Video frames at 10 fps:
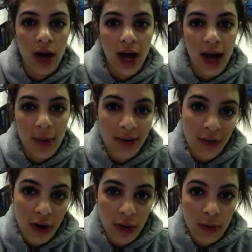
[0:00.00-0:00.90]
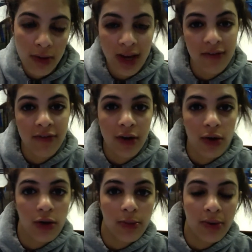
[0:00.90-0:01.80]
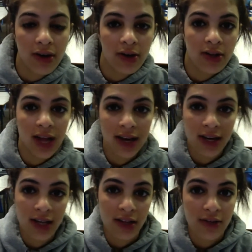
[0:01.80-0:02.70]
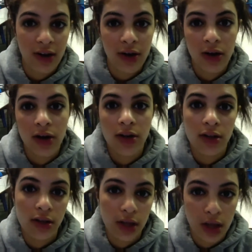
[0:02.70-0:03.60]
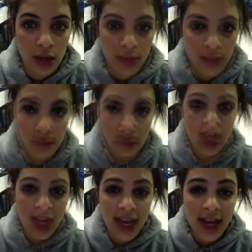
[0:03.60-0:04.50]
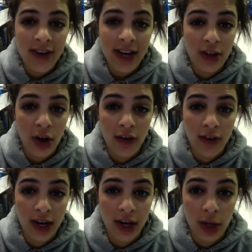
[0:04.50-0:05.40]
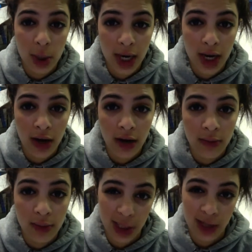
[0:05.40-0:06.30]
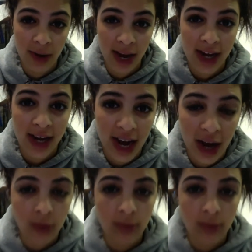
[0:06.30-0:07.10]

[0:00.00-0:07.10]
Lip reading: However, we then follow the protagonist around the London city. Here is our radio trailer, which is played now.